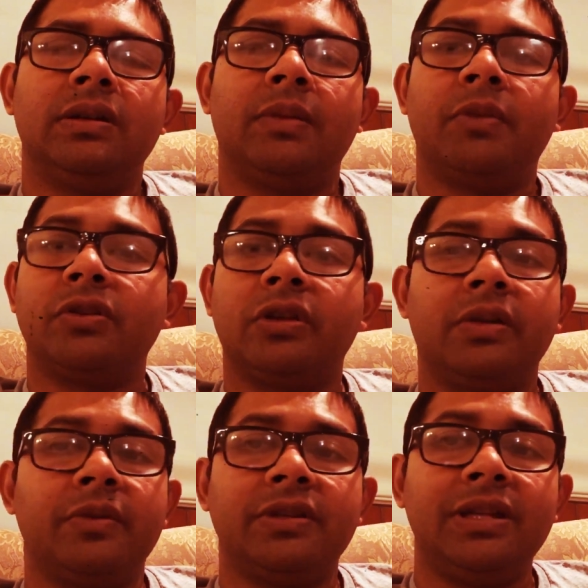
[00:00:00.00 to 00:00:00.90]
I'm not talking
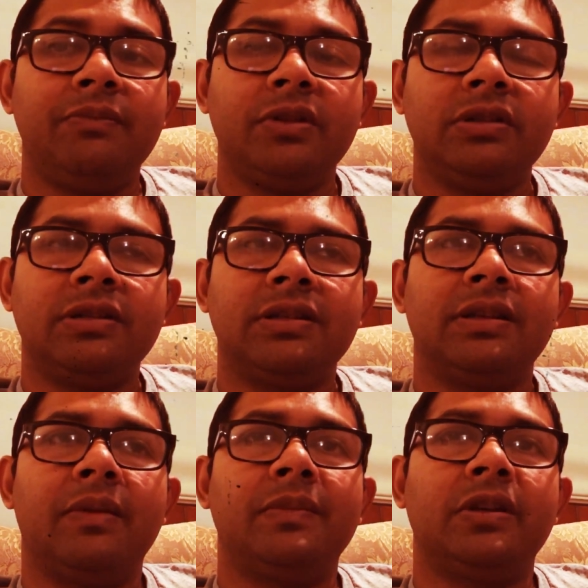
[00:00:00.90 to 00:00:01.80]
about demons,
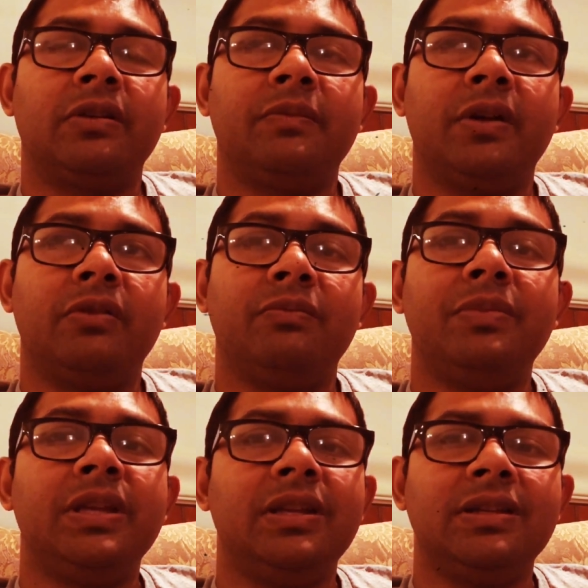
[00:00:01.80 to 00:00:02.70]
I'm talking about
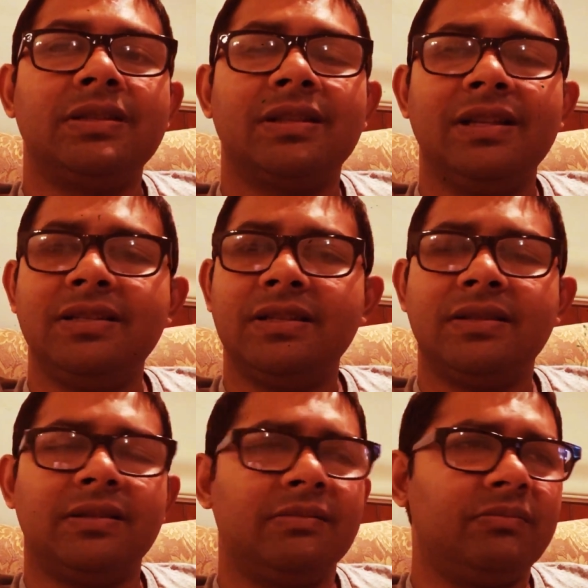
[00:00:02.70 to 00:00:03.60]
beings. Let's just
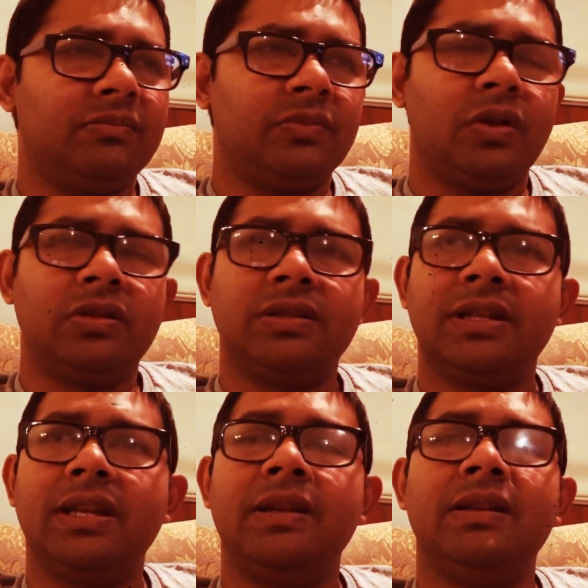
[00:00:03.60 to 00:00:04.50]
not
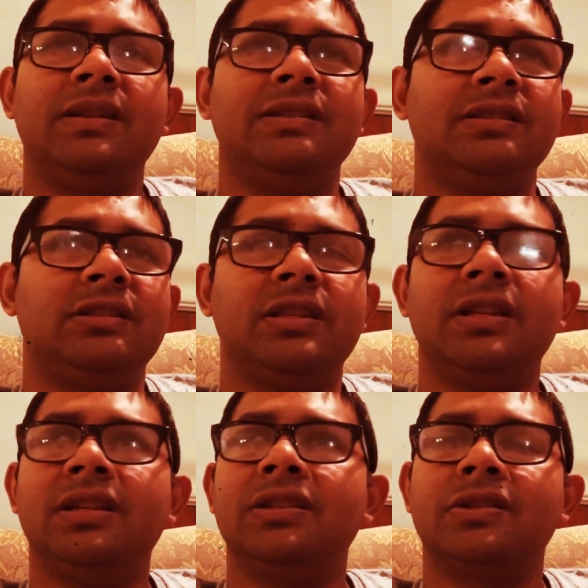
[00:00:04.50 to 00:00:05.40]
say
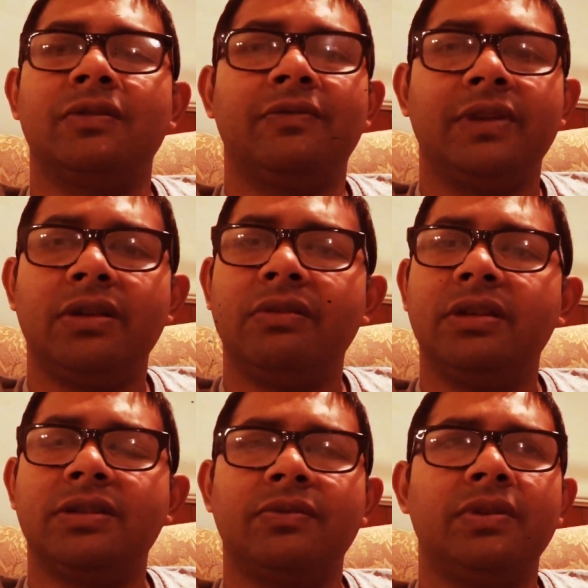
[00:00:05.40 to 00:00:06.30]
jinns or
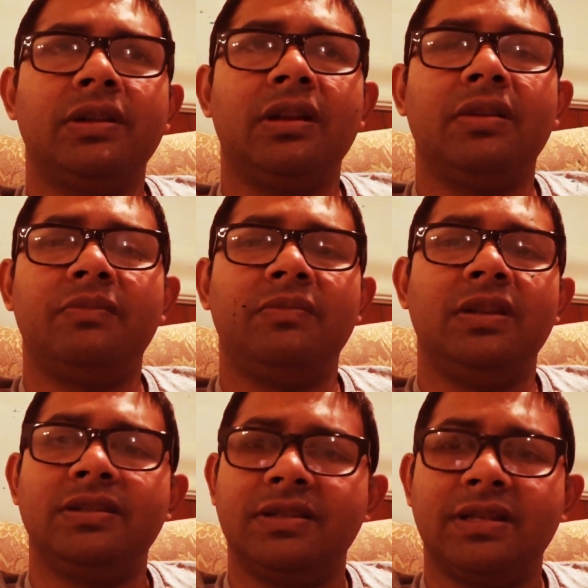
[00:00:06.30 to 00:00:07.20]
fairies or whatnot,
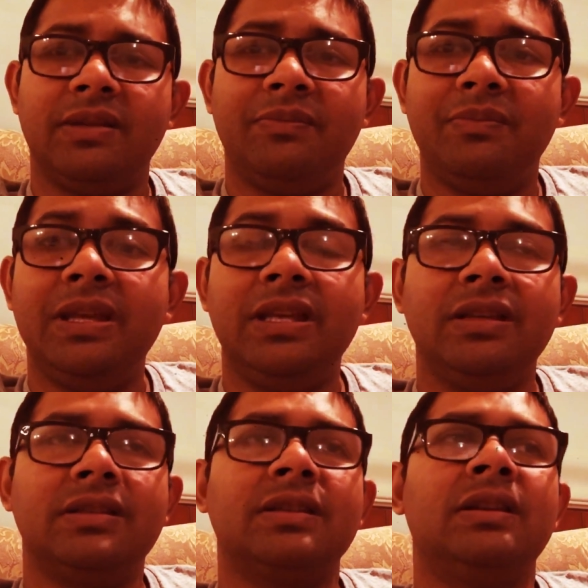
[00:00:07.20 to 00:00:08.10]
let's just say
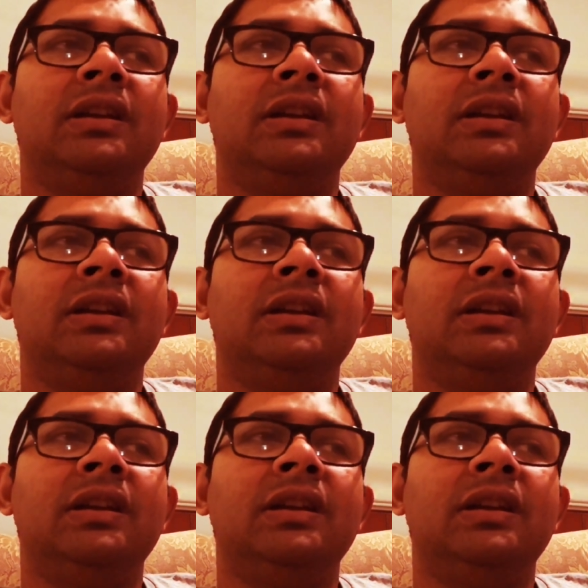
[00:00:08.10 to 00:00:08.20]
beings